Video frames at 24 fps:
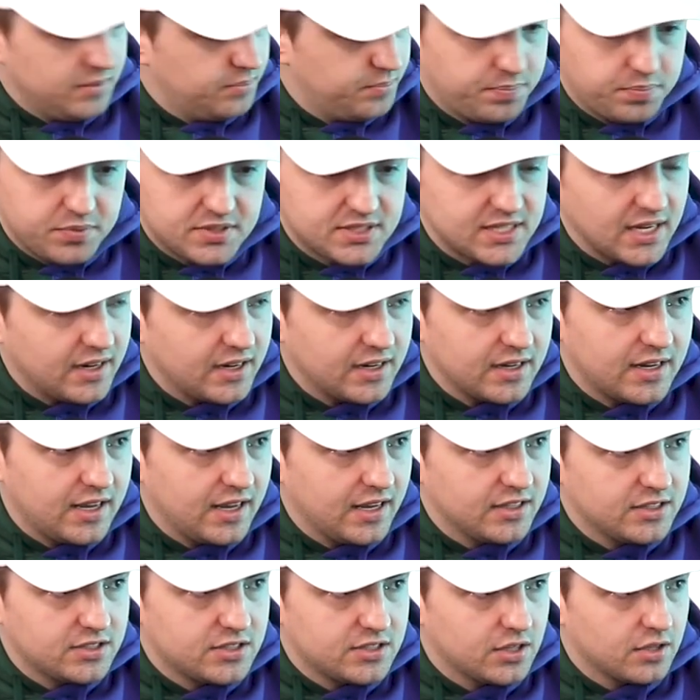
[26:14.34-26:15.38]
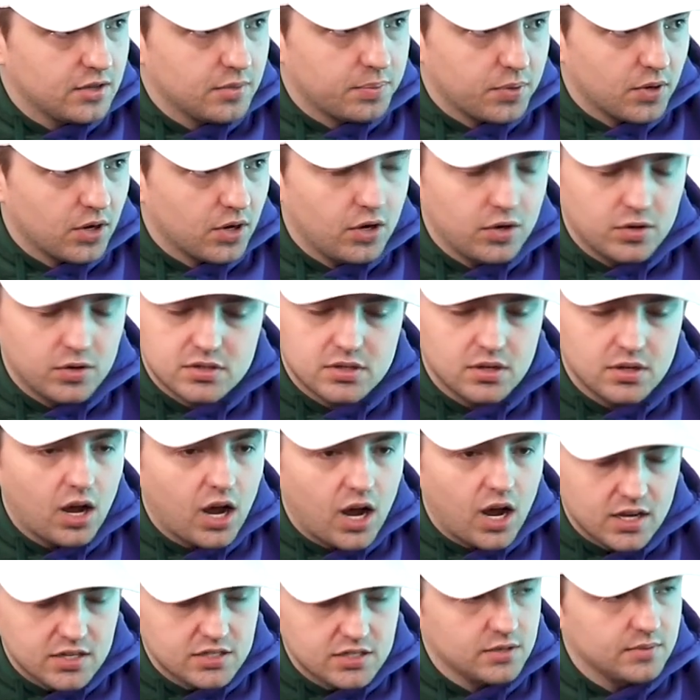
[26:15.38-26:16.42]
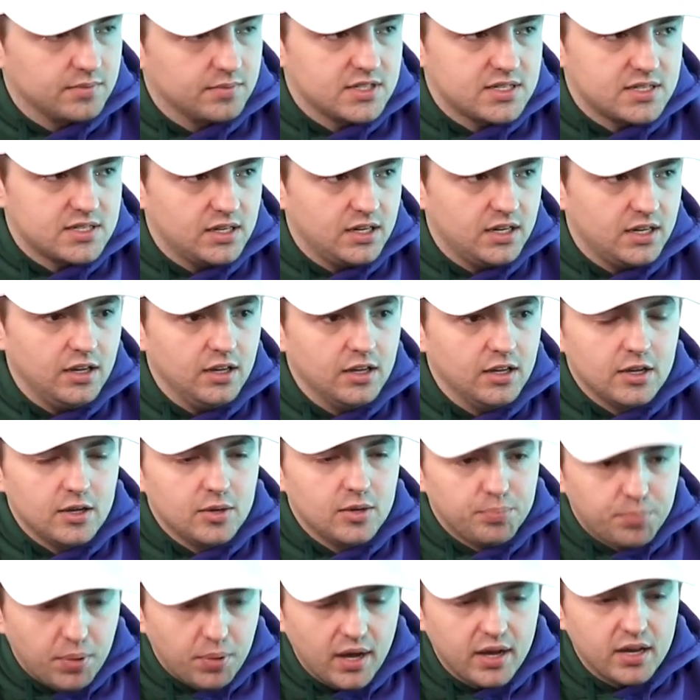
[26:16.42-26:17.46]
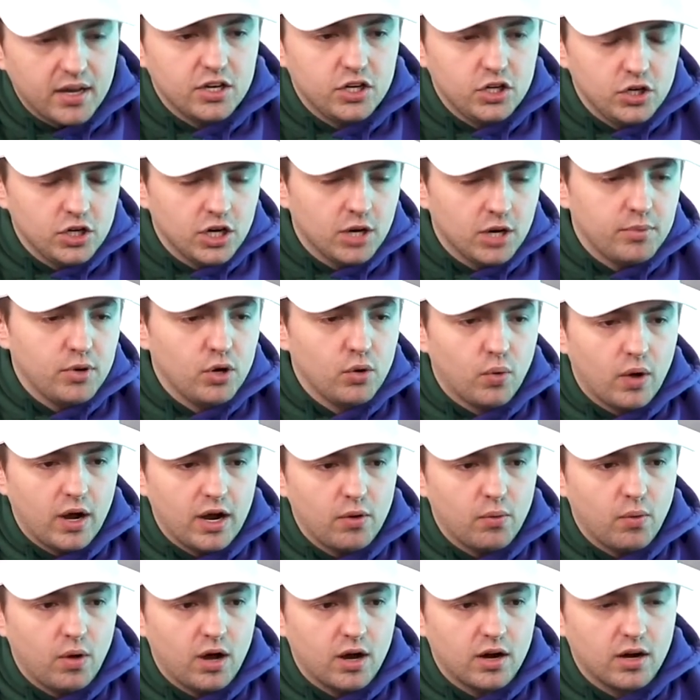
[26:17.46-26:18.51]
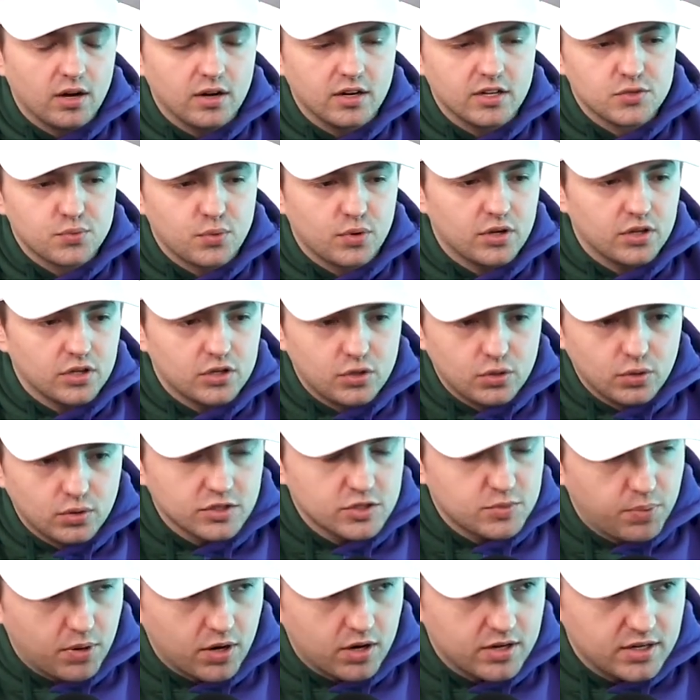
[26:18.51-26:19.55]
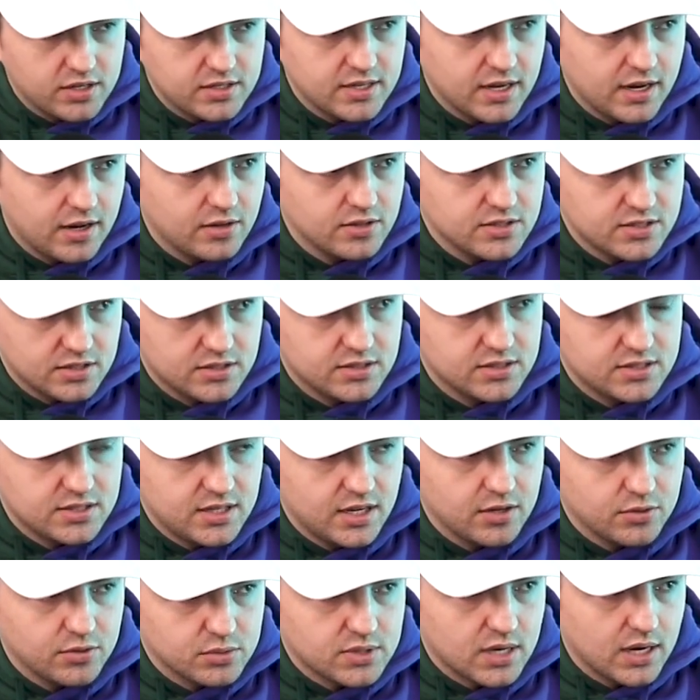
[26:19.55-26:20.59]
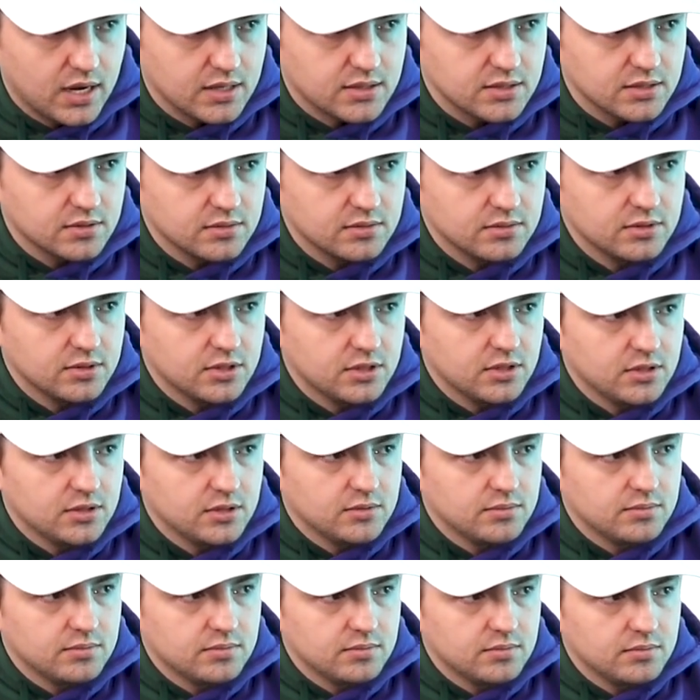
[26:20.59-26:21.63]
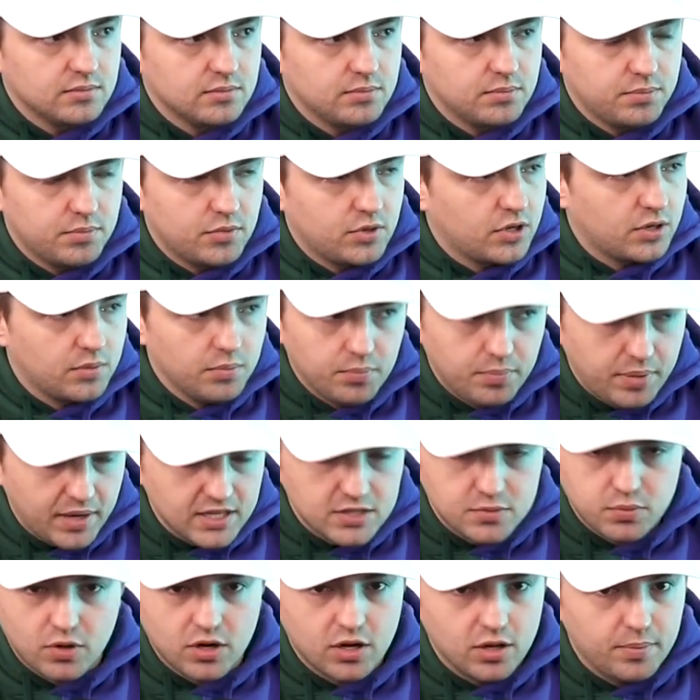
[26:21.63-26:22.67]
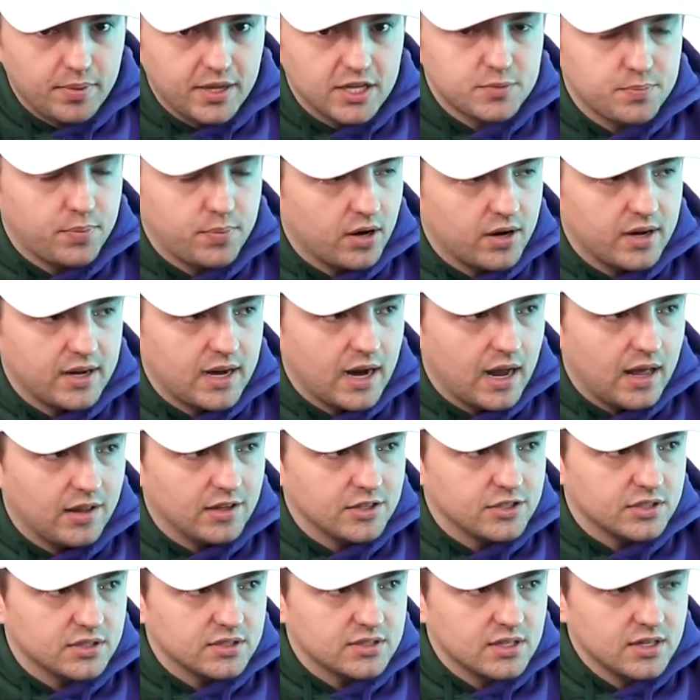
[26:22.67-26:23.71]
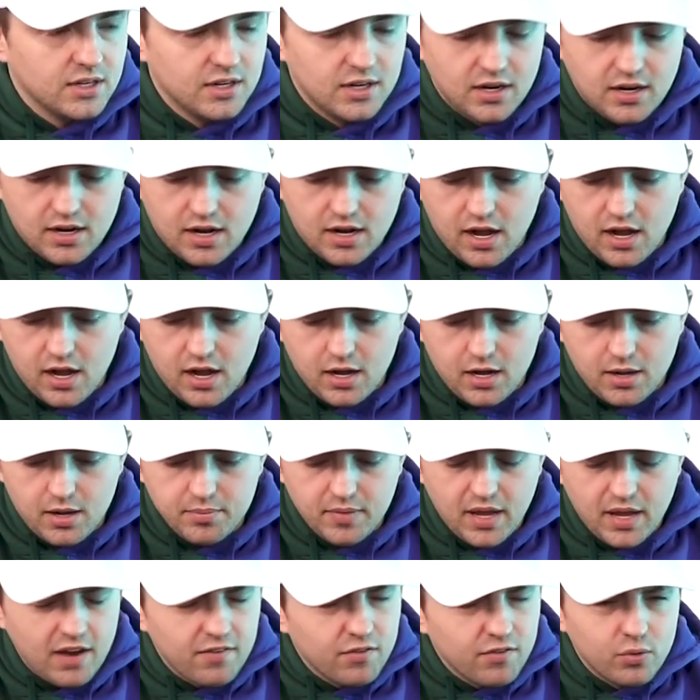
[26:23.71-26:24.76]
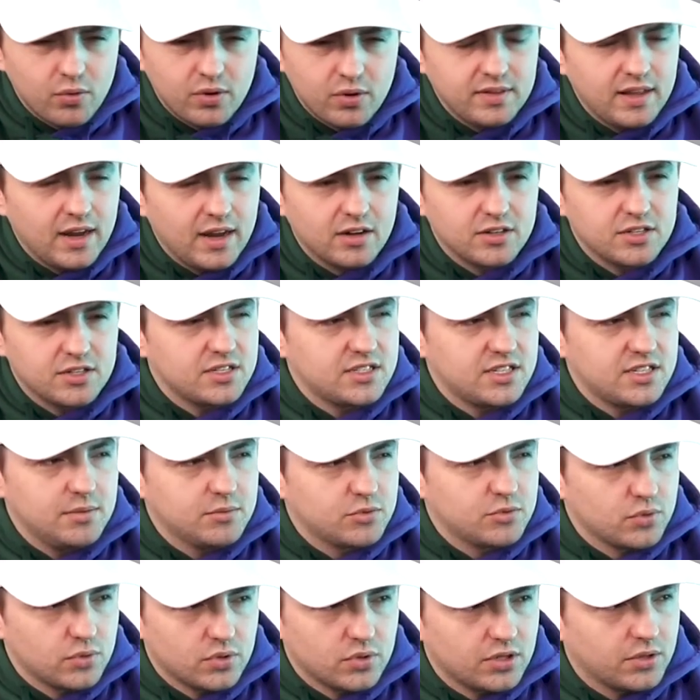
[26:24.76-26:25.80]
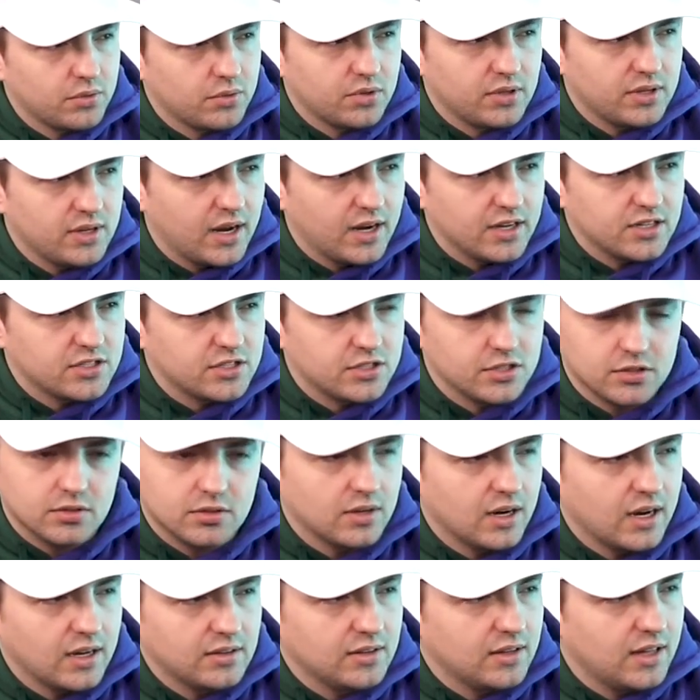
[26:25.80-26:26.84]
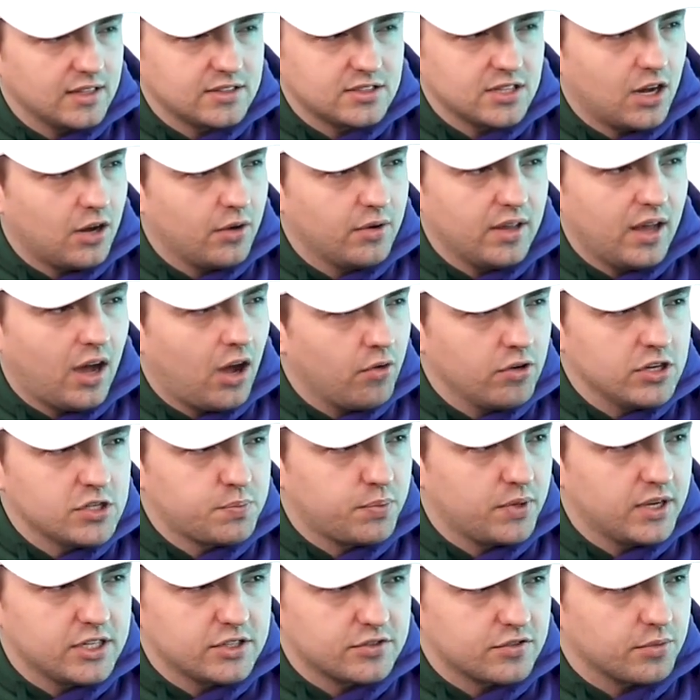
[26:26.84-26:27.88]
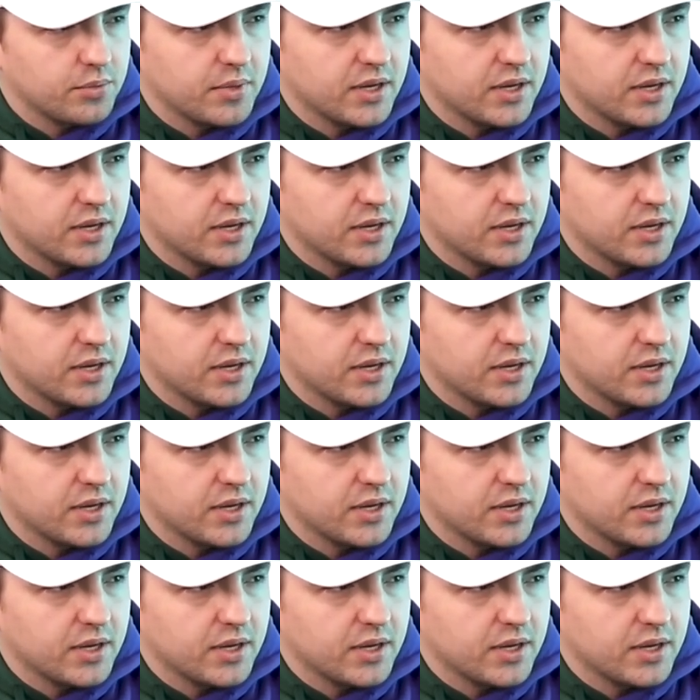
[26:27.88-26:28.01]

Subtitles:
Sending kids to the pros. Awesome to see. But UW Whitewater is one of the coolest party towns in the state of Wisconsin. One of the best party colleges. Everyone there just seems really, really nice too. And that's always plays for me.